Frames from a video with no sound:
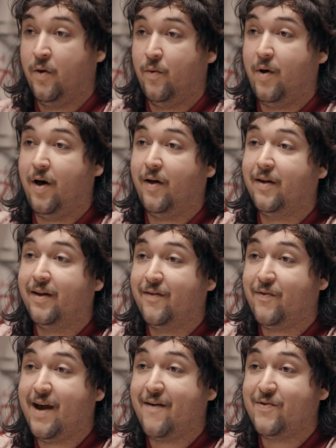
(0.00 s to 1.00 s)
Well,
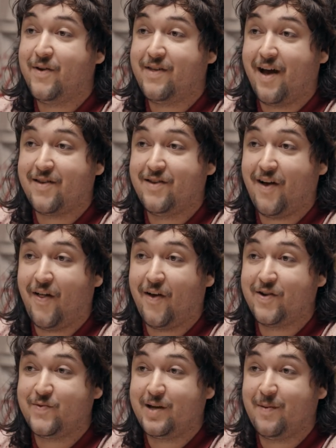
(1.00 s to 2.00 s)
if we have
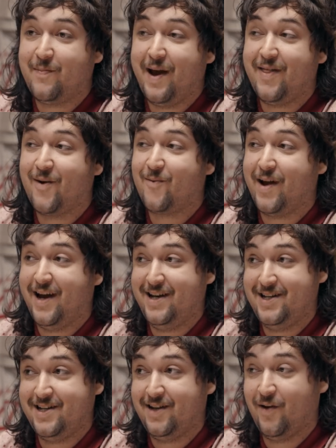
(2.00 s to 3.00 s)
$3,000, we can pay the
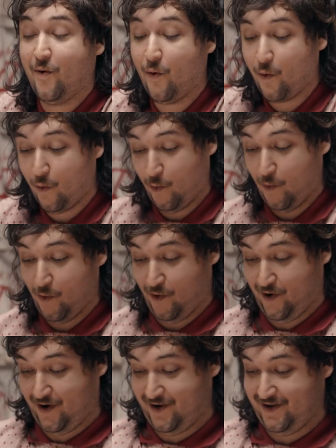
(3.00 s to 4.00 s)
rent,
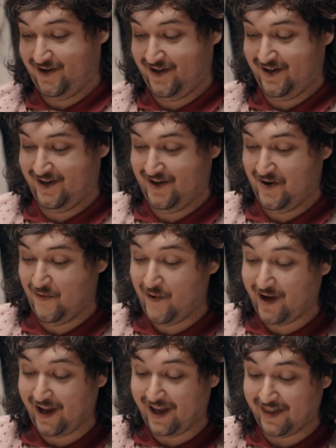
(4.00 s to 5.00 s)
or
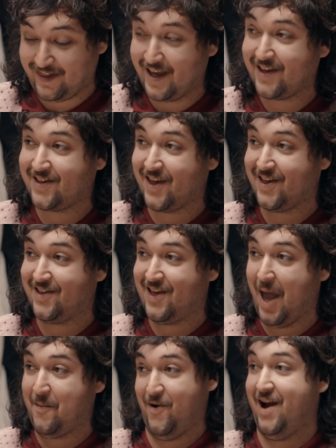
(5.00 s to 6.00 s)
we can get this
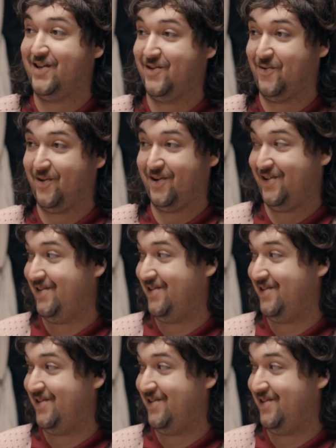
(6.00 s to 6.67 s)
samurai sword.